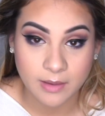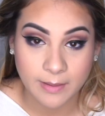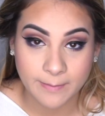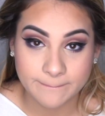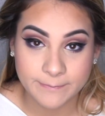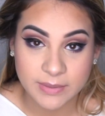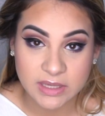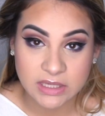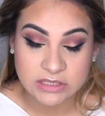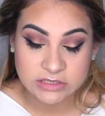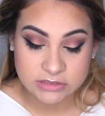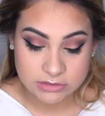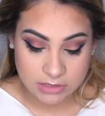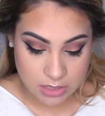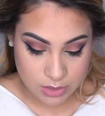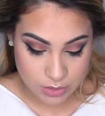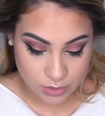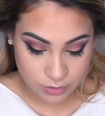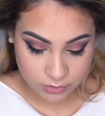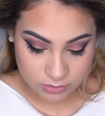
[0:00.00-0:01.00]
A big
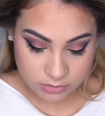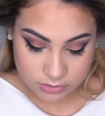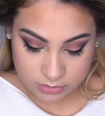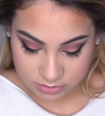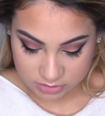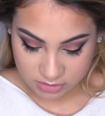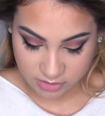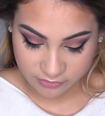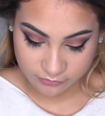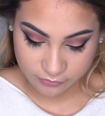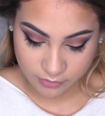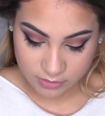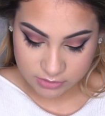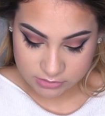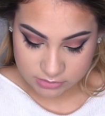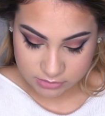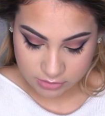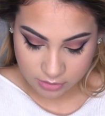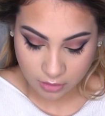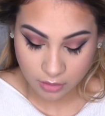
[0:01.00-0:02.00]
shout out to Jeffree
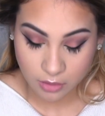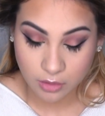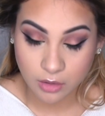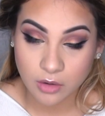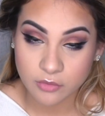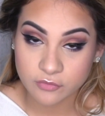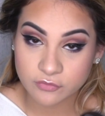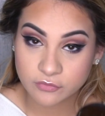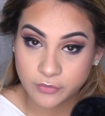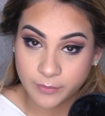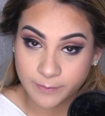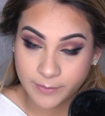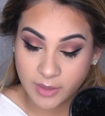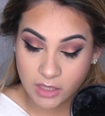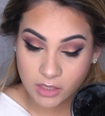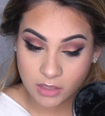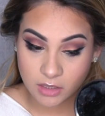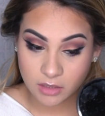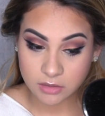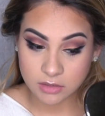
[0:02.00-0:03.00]
Star for
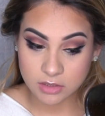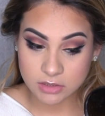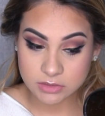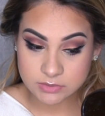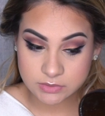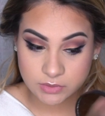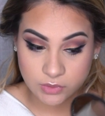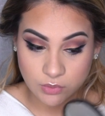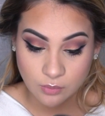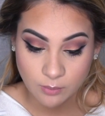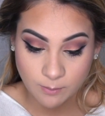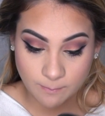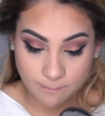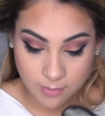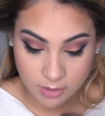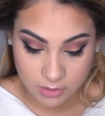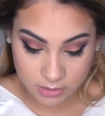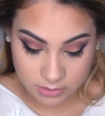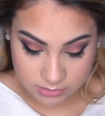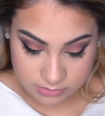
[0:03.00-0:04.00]
making this
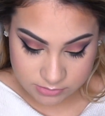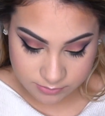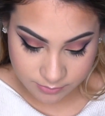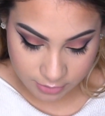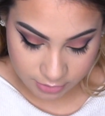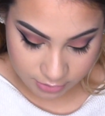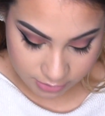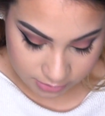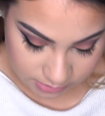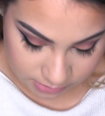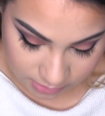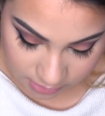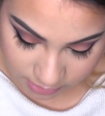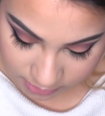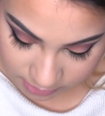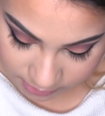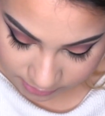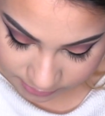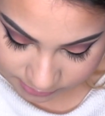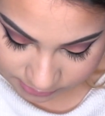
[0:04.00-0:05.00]
humongous mirrors
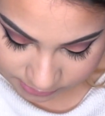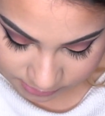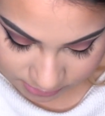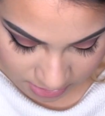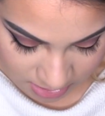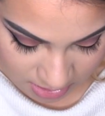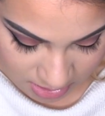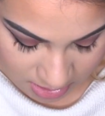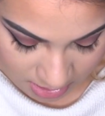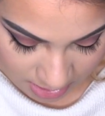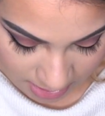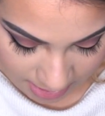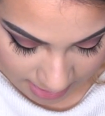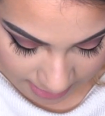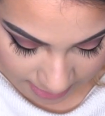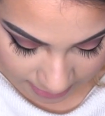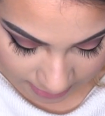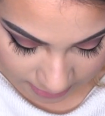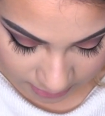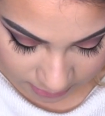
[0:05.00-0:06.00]
on his
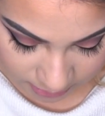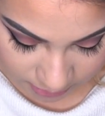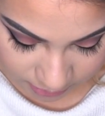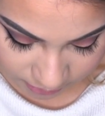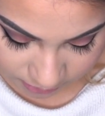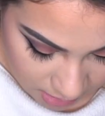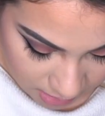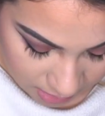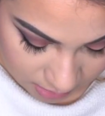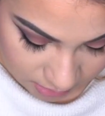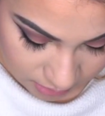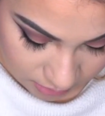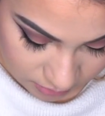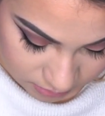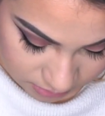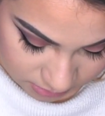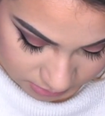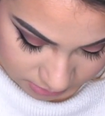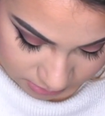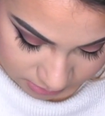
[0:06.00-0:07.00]
highlighter. I
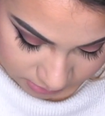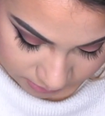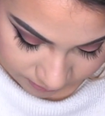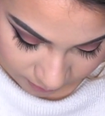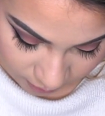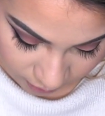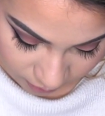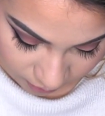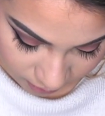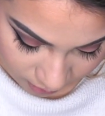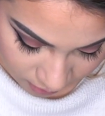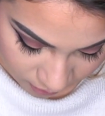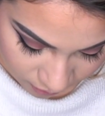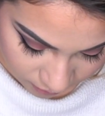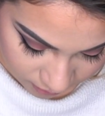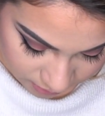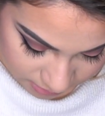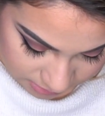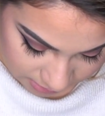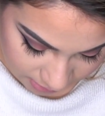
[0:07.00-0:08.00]
use this mirror
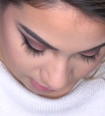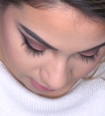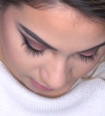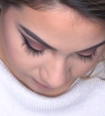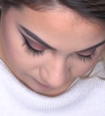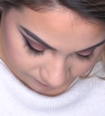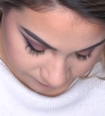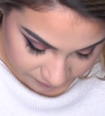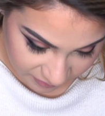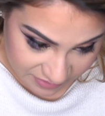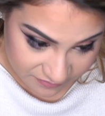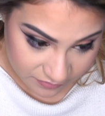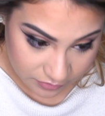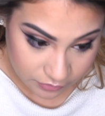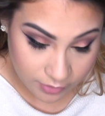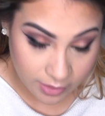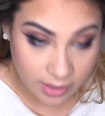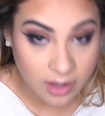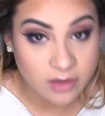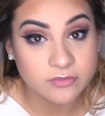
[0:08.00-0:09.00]
all the time.
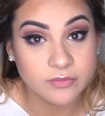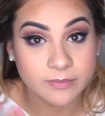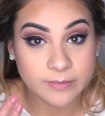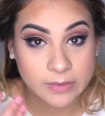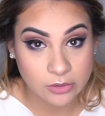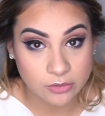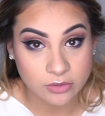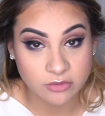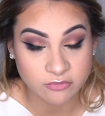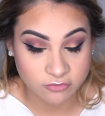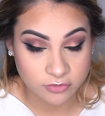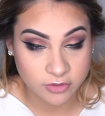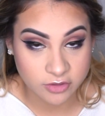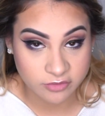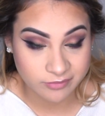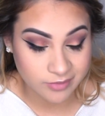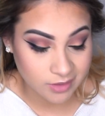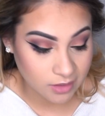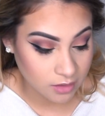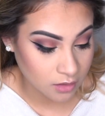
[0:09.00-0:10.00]
Even though I have a mirror in
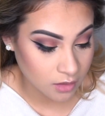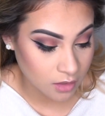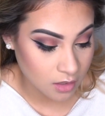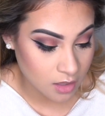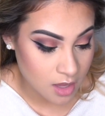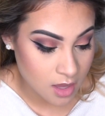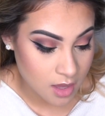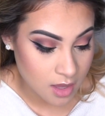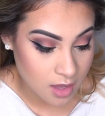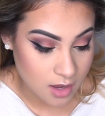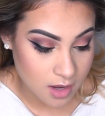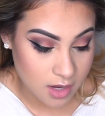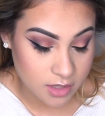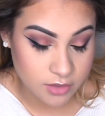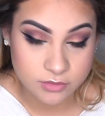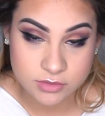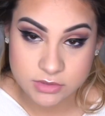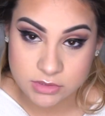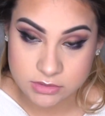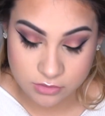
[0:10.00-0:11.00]
front of me,
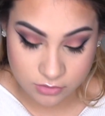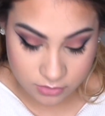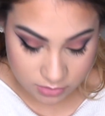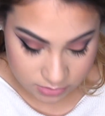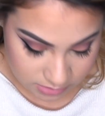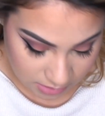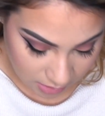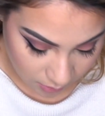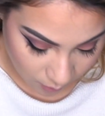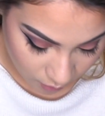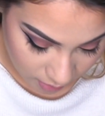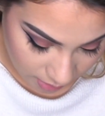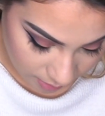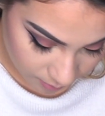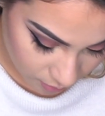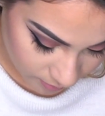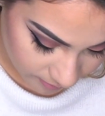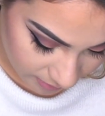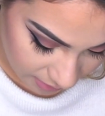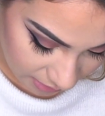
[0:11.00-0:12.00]
I use this all the time when I
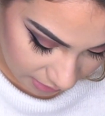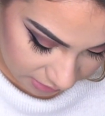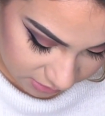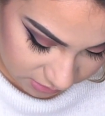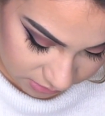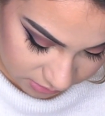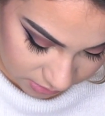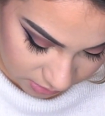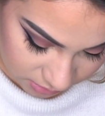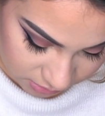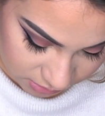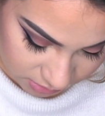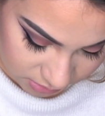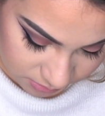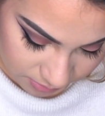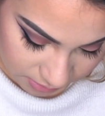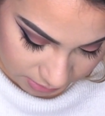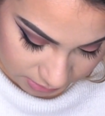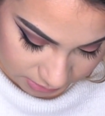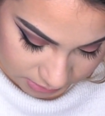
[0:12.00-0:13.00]
put my lashes on,
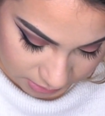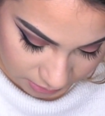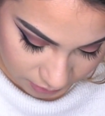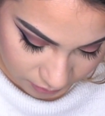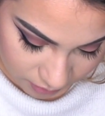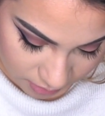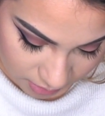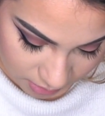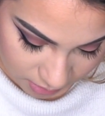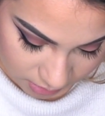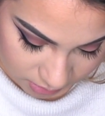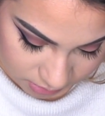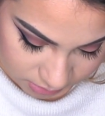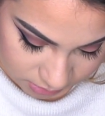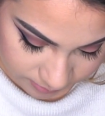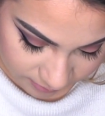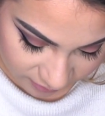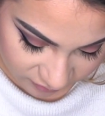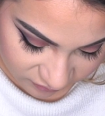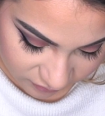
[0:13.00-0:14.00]
just because I will get
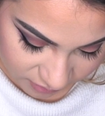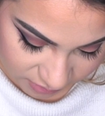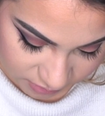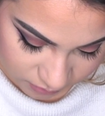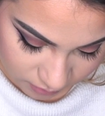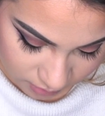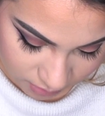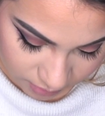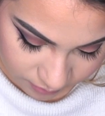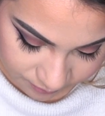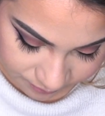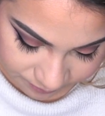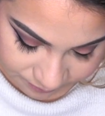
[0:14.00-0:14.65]
into my mess with it.